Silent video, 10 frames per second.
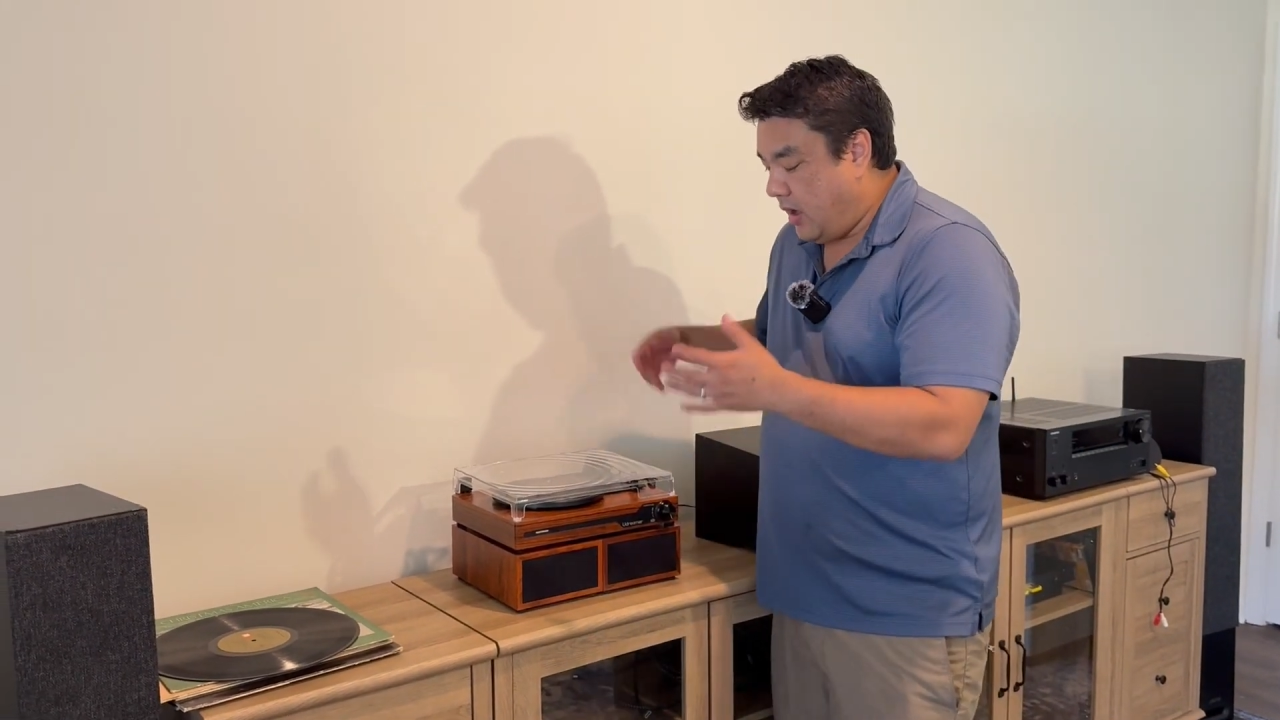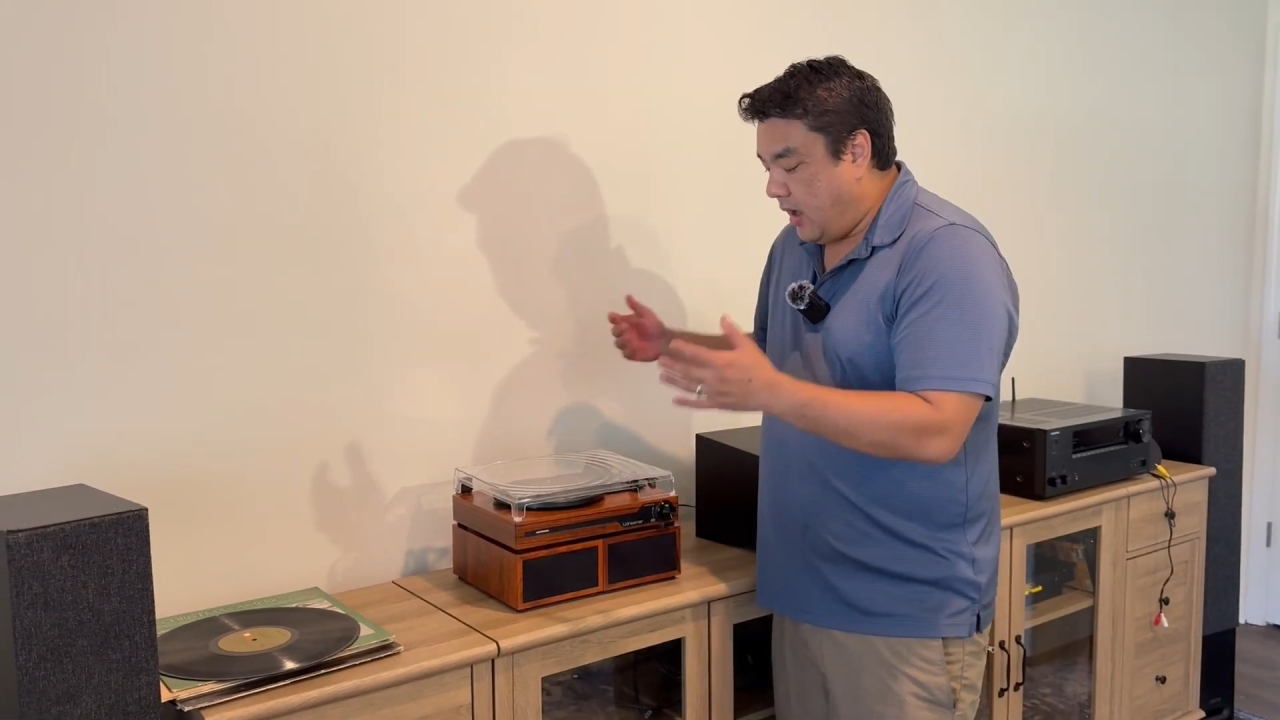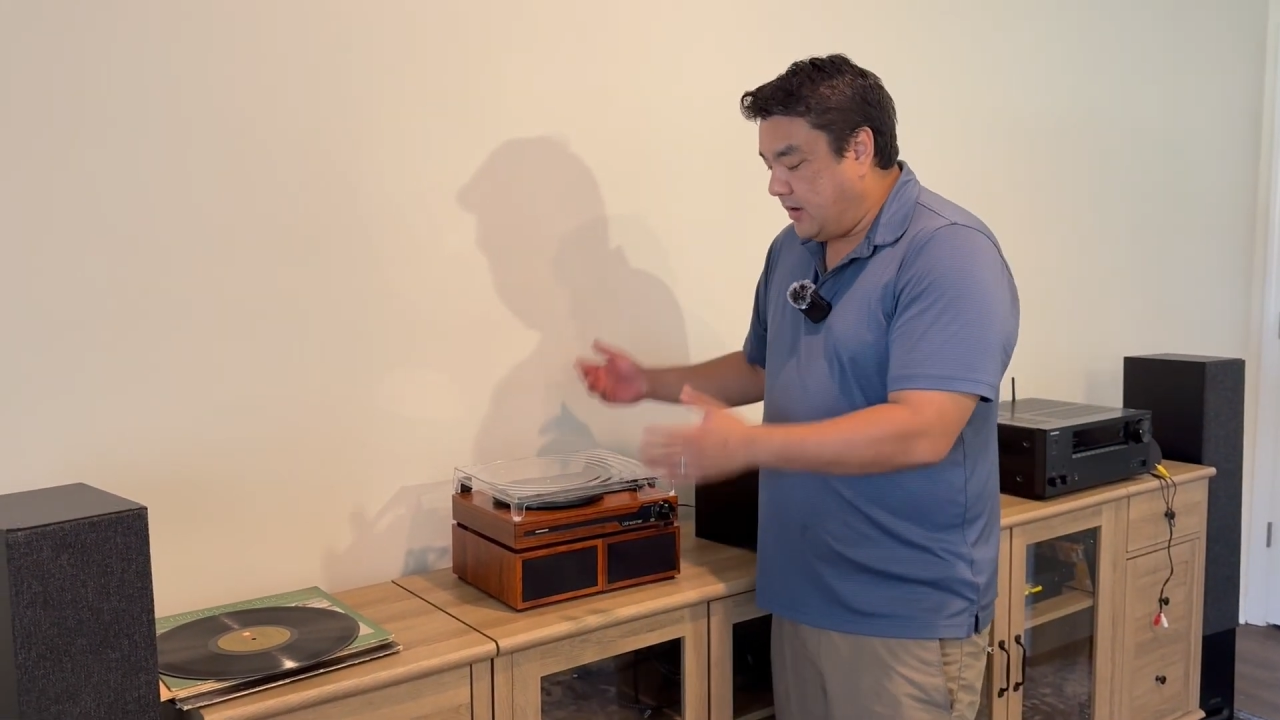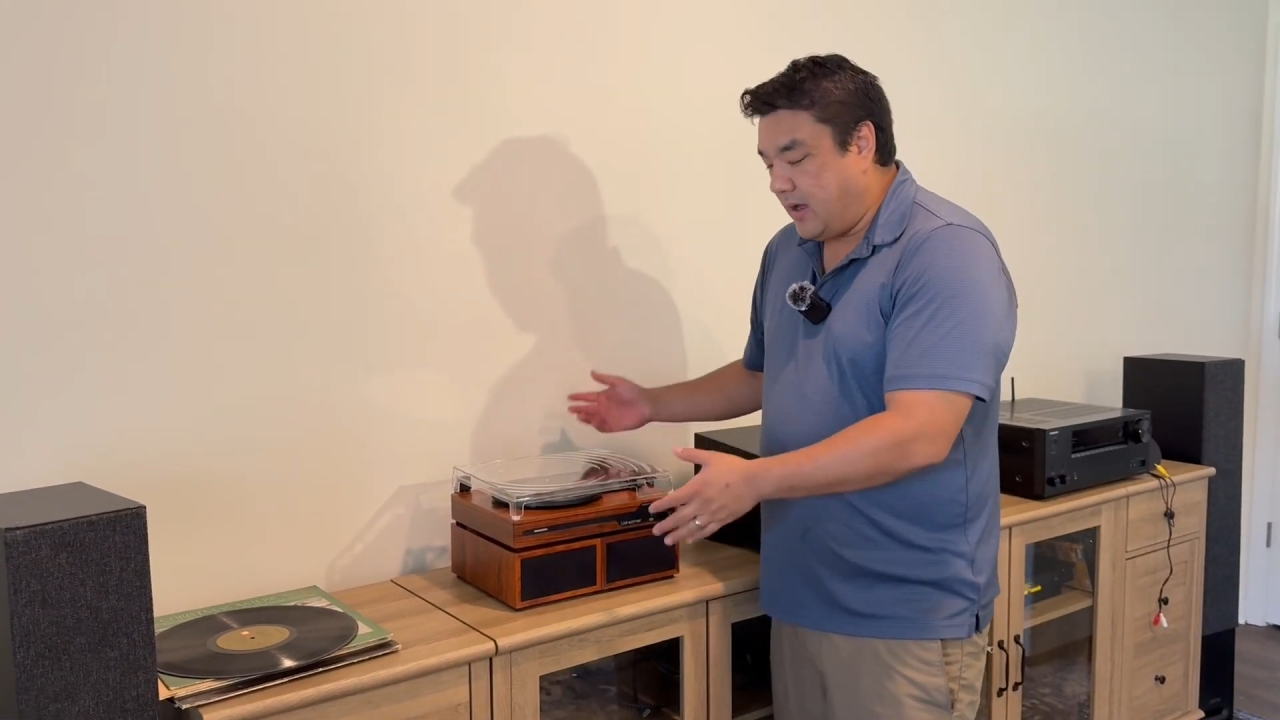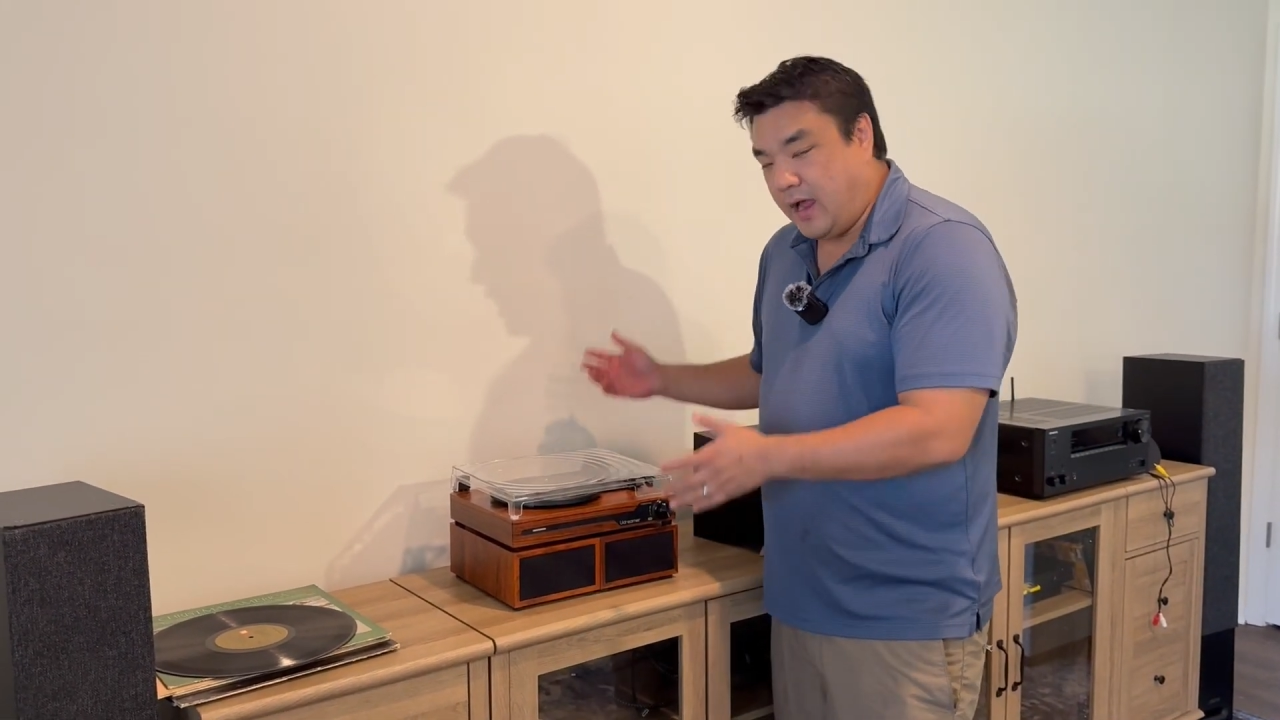
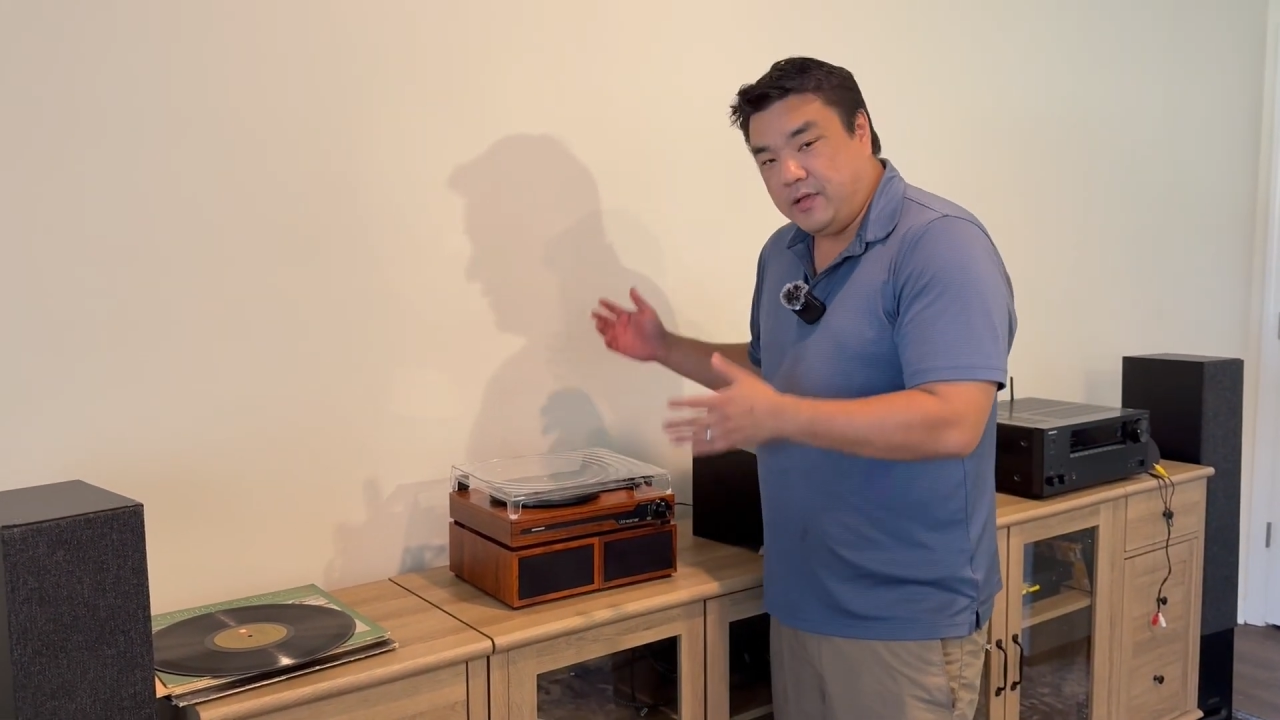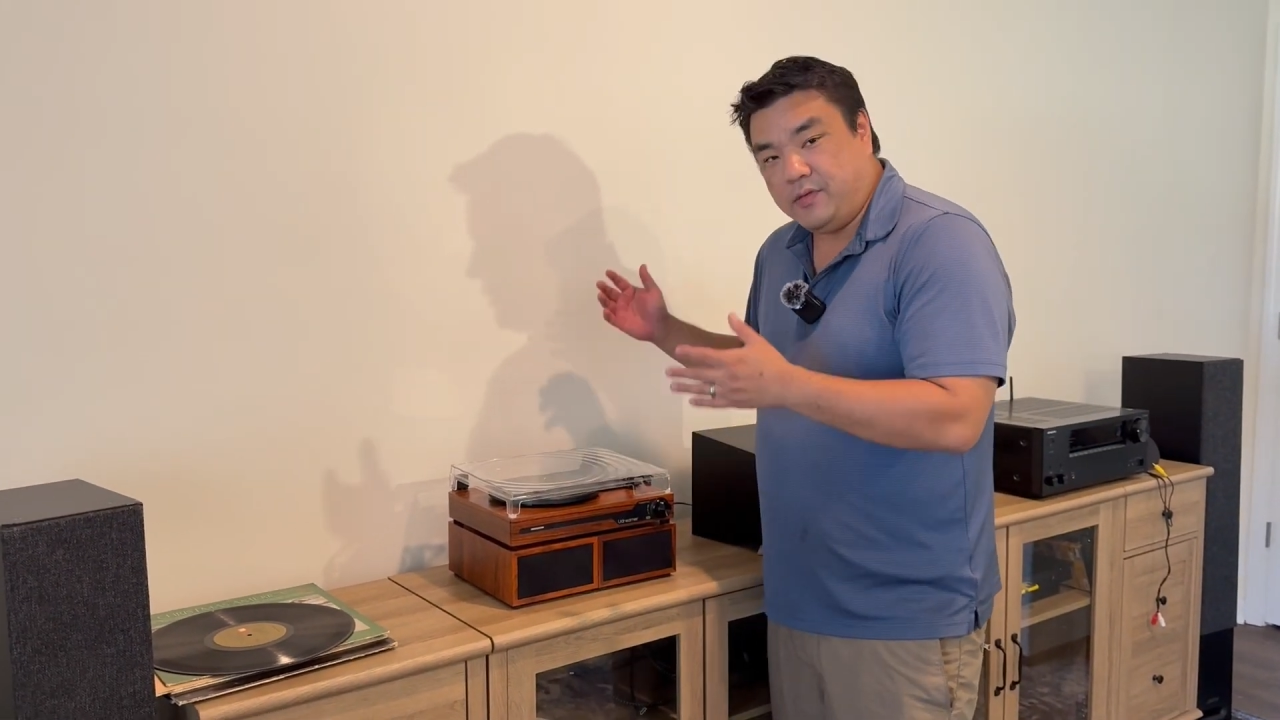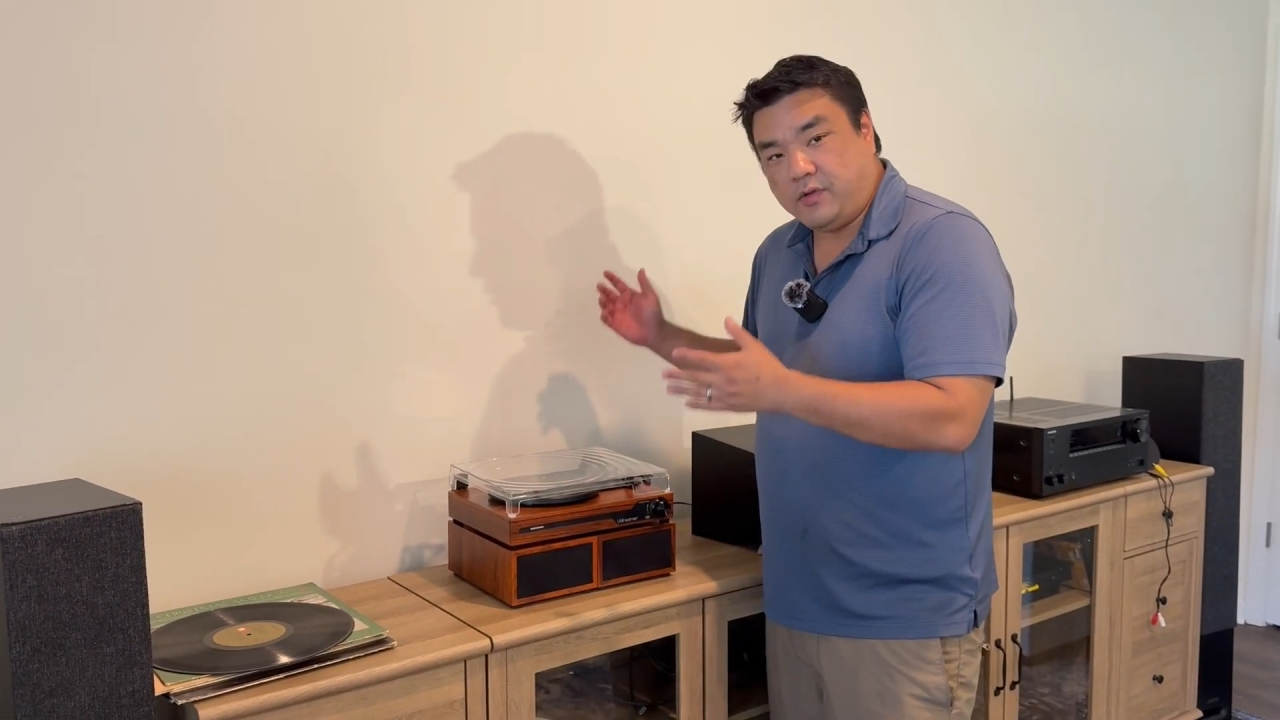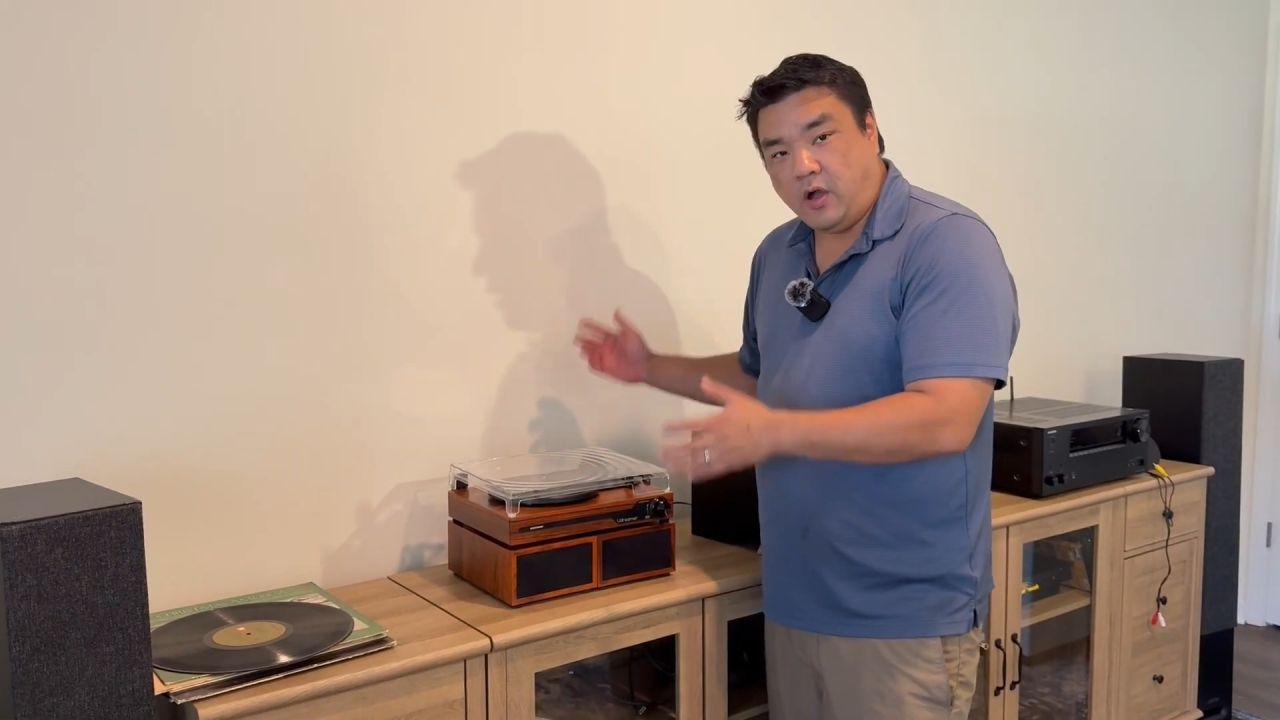a nice